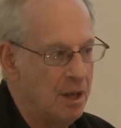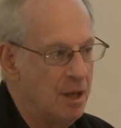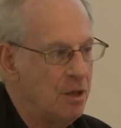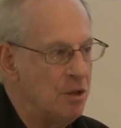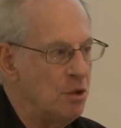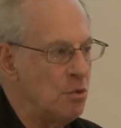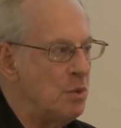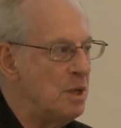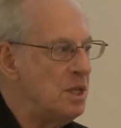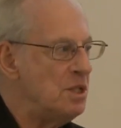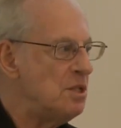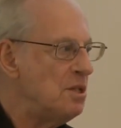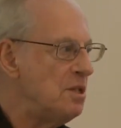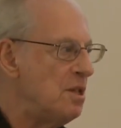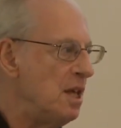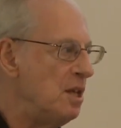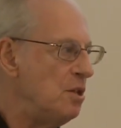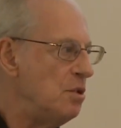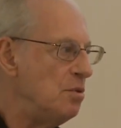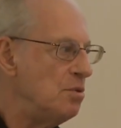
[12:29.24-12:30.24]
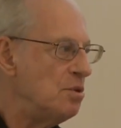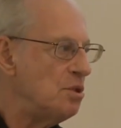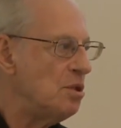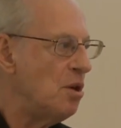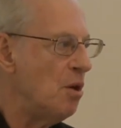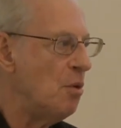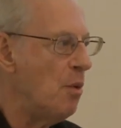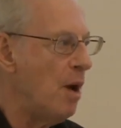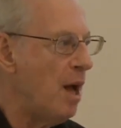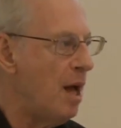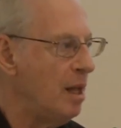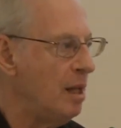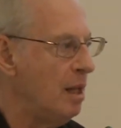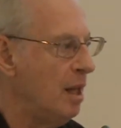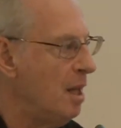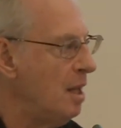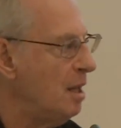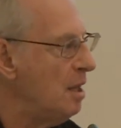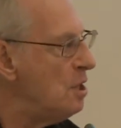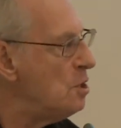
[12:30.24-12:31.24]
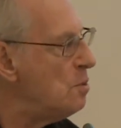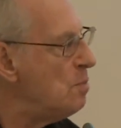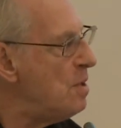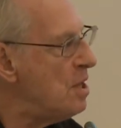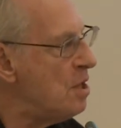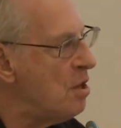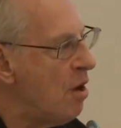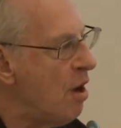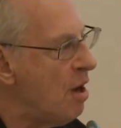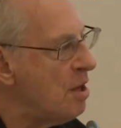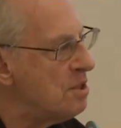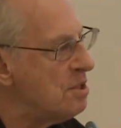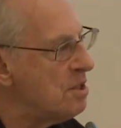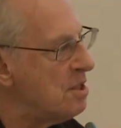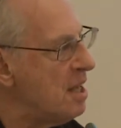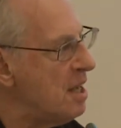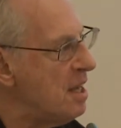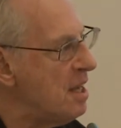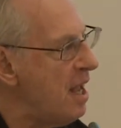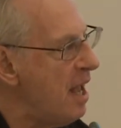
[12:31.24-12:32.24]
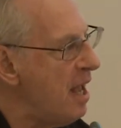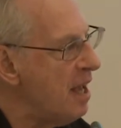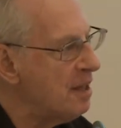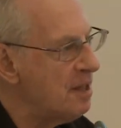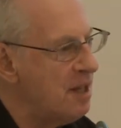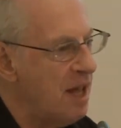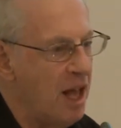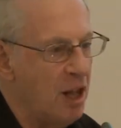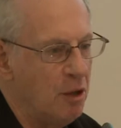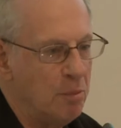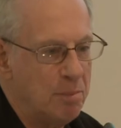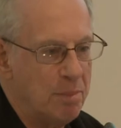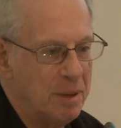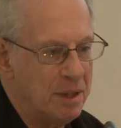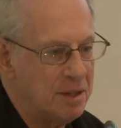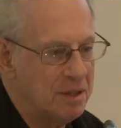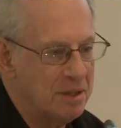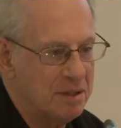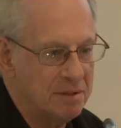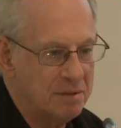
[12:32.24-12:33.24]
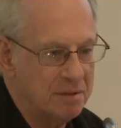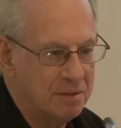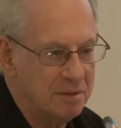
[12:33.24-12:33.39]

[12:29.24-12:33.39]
The reason they do so well is because they can't help it.